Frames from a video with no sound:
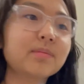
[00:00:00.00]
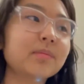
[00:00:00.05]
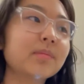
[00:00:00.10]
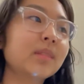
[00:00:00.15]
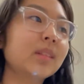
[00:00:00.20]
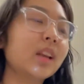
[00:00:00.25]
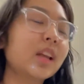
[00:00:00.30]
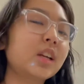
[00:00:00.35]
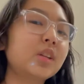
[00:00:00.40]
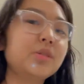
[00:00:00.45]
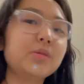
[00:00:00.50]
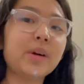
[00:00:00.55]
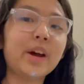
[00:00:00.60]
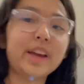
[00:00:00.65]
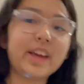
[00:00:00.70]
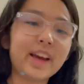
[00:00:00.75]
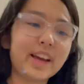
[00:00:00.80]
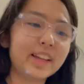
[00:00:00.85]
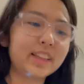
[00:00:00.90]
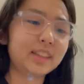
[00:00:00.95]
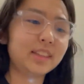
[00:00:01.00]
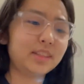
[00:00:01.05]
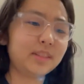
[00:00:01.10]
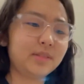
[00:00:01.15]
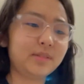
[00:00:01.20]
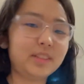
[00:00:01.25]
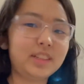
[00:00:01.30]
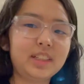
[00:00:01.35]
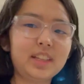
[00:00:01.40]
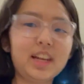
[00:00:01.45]
like dry ice,
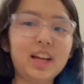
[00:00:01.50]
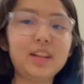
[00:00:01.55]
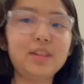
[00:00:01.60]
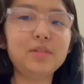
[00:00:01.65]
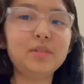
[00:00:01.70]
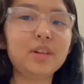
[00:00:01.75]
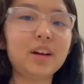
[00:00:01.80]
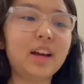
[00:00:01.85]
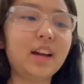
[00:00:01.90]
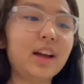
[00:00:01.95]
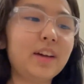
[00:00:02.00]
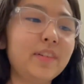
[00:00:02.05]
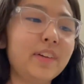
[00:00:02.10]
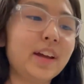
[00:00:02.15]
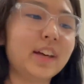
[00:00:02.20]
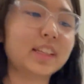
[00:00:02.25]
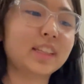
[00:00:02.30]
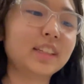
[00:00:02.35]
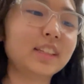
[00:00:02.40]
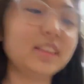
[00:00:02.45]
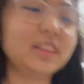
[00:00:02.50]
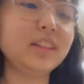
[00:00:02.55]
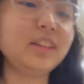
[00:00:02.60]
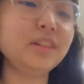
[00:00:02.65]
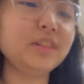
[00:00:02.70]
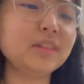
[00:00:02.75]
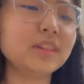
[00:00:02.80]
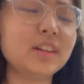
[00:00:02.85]
which I do not have access to.